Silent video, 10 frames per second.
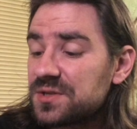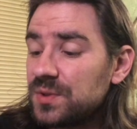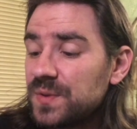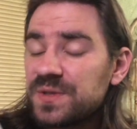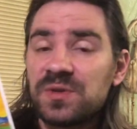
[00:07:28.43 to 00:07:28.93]

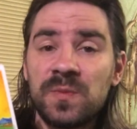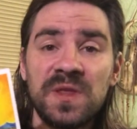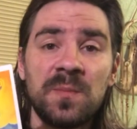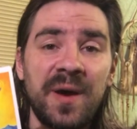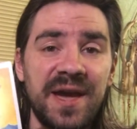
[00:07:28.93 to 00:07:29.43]
going to be
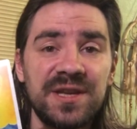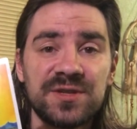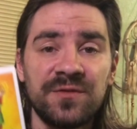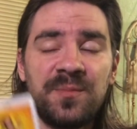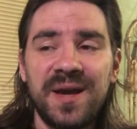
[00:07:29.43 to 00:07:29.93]
the
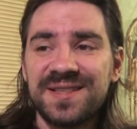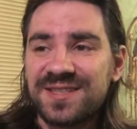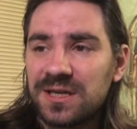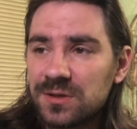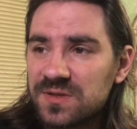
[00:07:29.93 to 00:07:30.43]
Page of
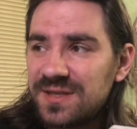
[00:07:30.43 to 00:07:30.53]
Pentacles.